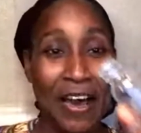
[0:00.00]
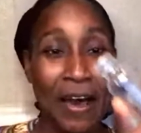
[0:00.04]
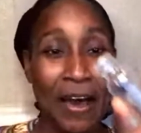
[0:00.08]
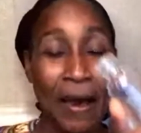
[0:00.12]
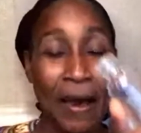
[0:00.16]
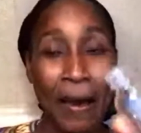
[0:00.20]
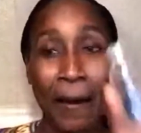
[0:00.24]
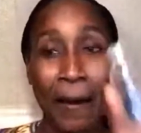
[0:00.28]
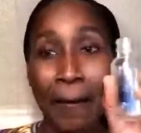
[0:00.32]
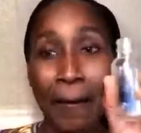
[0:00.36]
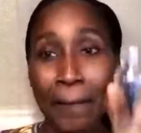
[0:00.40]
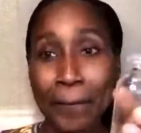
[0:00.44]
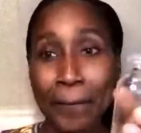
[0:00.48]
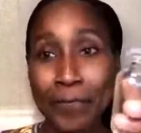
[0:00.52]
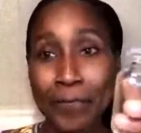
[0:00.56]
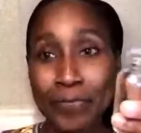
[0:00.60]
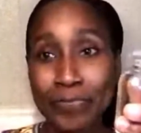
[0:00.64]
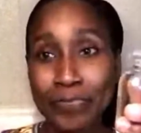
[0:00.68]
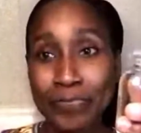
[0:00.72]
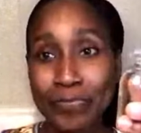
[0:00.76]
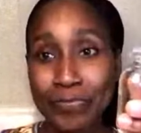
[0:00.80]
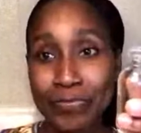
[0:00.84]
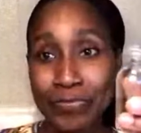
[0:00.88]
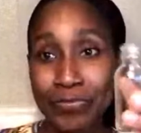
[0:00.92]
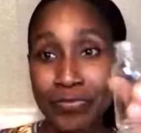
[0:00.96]
Um,
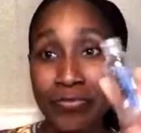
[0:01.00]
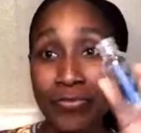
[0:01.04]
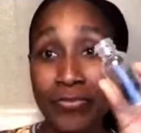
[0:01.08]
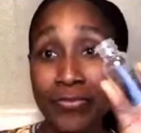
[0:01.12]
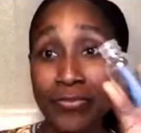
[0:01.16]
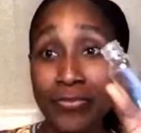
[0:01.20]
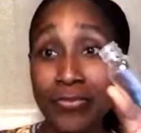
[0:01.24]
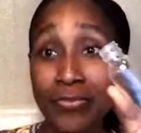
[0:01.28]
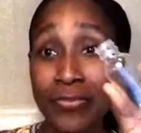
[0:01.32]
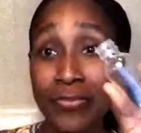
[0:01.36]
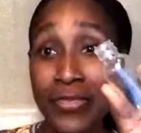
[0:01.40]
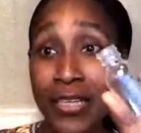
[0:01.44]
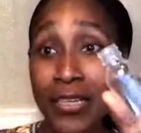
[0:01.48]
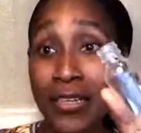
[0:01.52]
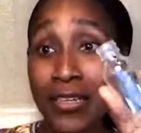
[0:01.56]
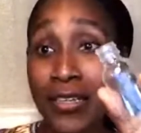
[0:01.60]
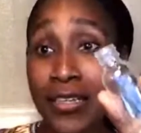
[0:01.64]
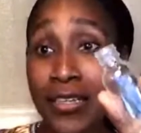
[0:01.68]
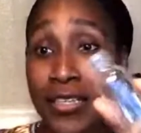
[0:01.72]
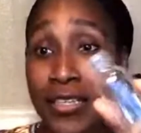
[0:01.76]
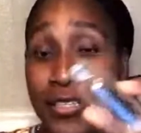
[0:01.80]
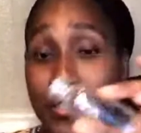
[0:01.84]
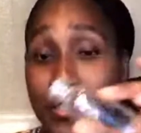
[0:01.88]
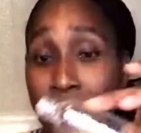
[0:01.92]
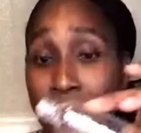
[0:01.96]

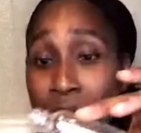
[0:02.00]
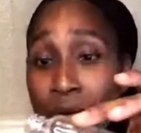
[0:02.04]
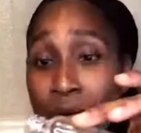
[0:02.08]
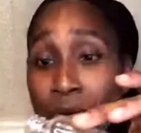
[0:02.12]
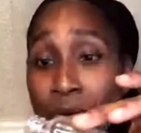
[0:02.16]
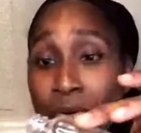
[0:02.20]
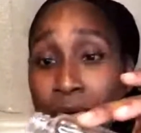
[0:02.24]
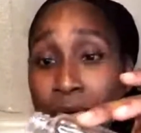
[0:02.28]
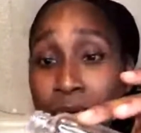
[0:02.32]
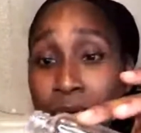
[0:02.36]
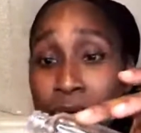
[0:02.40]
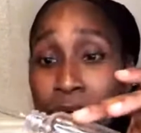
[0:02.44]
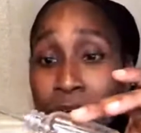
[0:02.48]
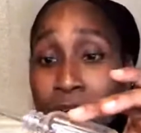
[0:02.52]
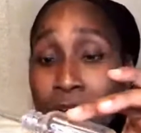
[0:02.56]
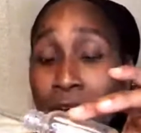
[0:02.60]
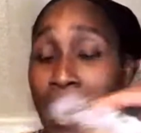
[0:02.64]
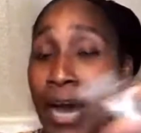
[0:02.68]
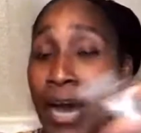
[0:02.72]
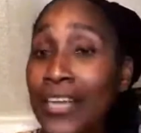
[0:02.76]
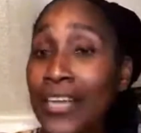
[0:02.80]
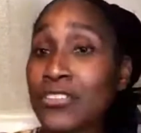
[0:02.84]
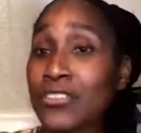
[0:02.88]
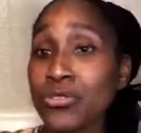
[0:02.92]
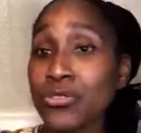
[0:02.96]
so
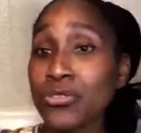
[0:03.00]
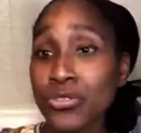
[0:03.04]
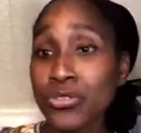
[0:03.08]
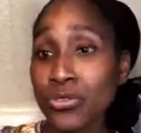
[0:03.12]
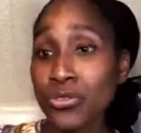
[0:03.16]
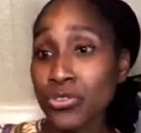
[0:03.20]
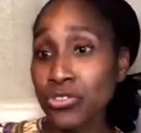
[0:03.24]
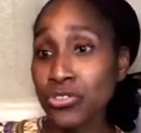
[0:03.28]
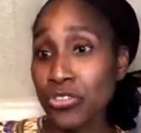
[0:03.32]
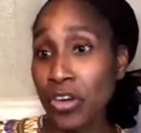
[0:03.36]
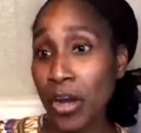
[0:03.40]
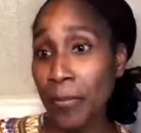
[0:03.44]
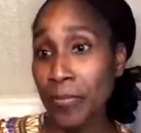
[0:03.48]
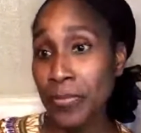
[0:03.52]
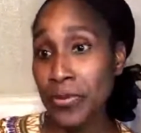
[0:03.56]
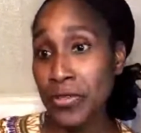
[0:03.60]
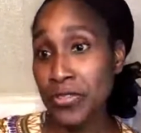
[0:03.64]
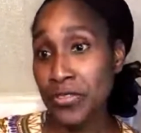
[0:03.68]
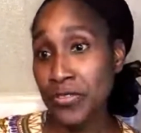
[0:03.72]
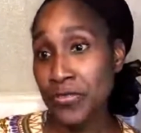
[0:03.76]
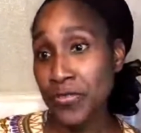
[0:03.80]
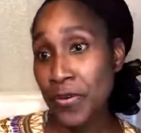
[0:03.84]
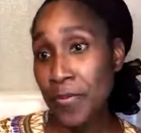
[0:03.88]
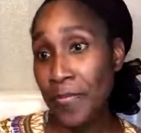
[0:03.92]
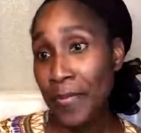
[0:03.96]
I do use
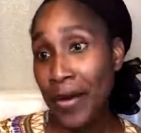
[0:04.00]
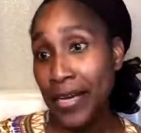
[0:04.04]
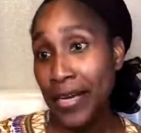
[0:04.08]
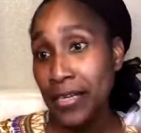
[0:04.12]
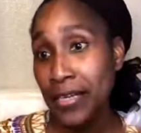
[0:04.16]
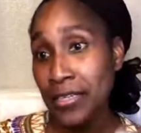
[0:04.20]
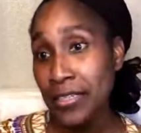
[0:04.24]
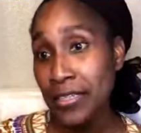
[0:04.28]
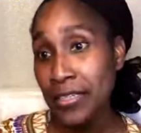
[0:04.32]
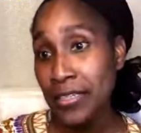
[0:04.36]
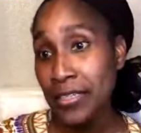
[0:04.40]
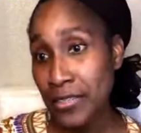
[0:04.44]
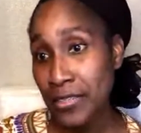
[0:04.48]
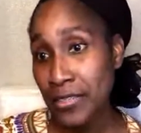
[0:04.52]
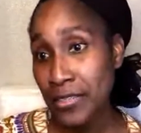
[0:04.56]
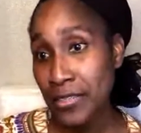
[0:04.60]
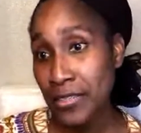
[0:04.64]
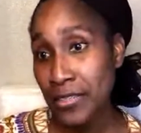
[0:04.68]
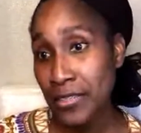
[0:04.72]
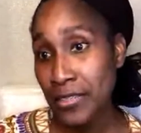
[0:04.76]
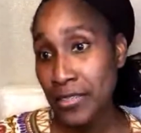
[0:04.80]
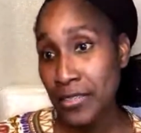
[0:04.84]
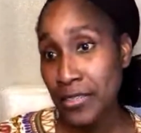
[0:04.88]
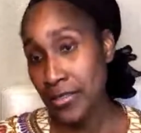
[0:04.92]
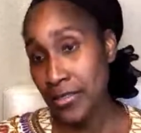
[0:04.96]
droppers for my
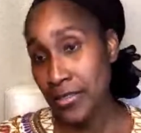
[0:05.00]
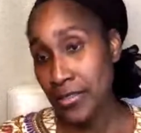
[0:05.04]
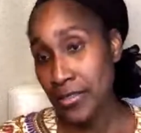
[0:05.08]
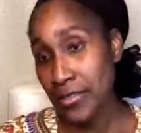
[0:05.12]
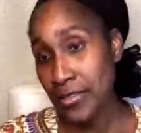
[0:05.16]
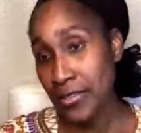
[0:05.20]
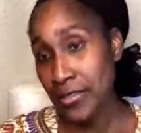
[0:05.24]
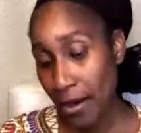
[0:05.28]
elixirs,